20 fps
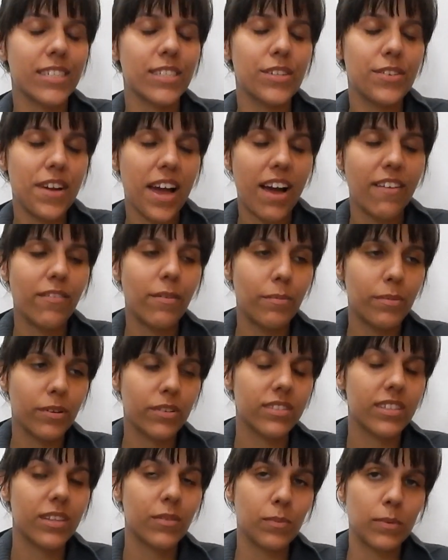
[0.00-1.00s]
do you have a
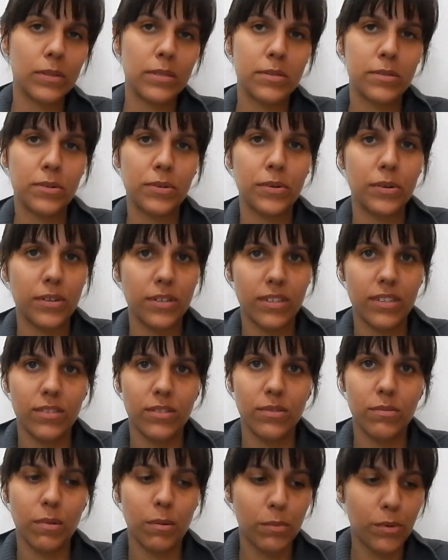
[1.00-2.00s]
book that was turned
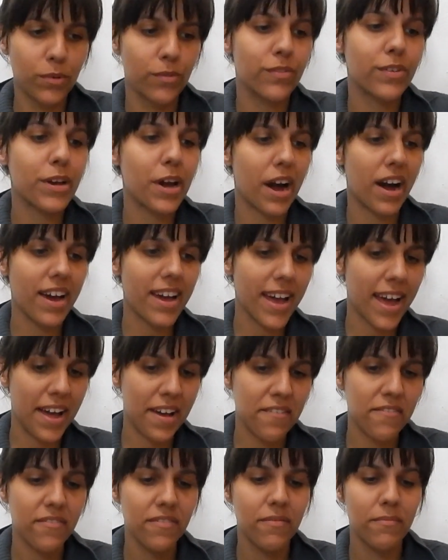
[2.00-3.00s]
into a movie? I
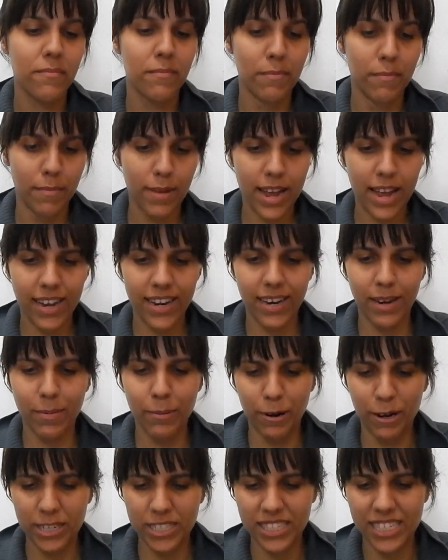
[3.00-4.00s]
have many
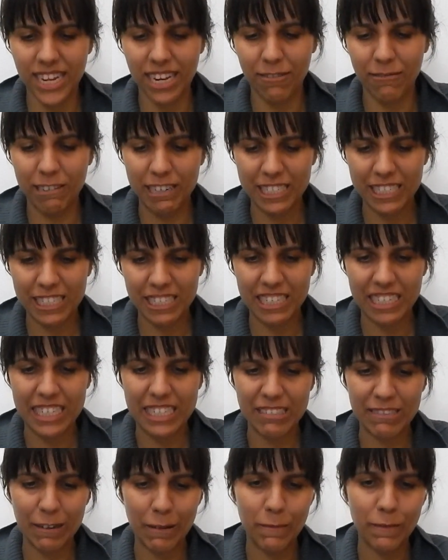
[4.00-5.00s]
books that were turned
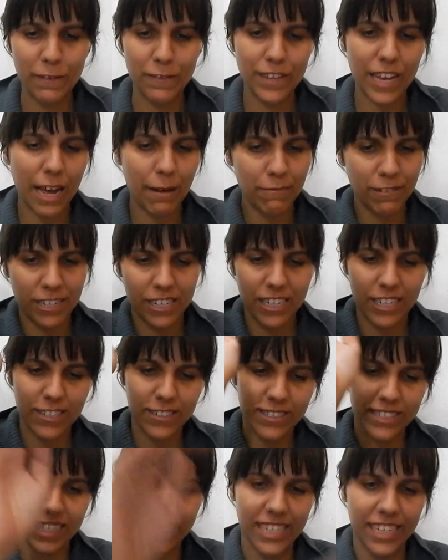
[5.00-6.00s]
into a movie. I'm gonna
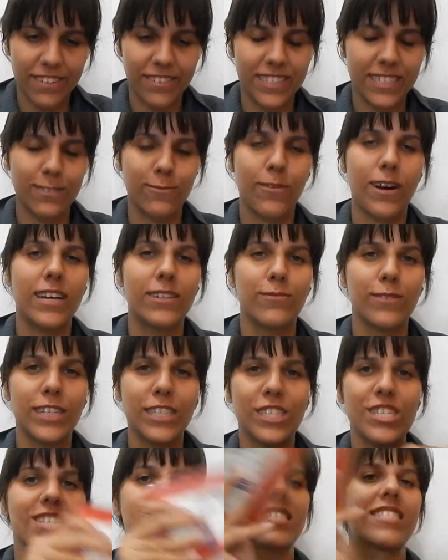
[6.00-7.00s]
use the nearest one,
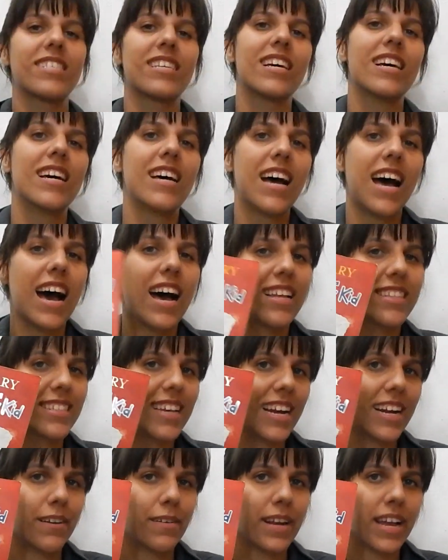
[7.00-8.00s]
which is
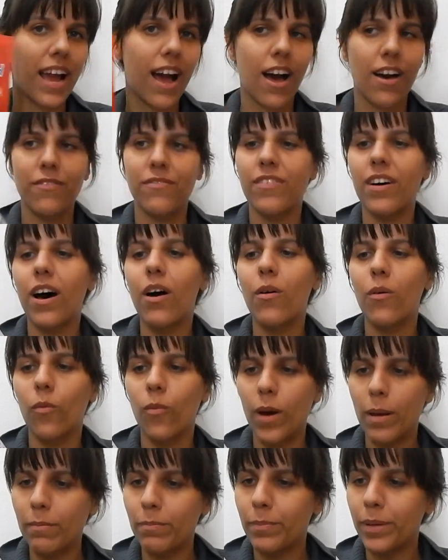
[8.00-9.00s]
Diary of a
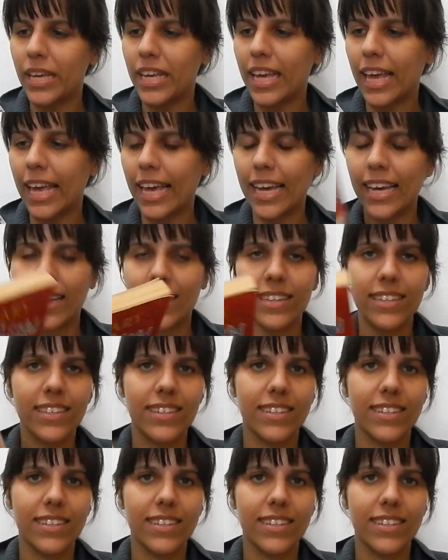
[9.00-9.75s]
Wimpy Kid,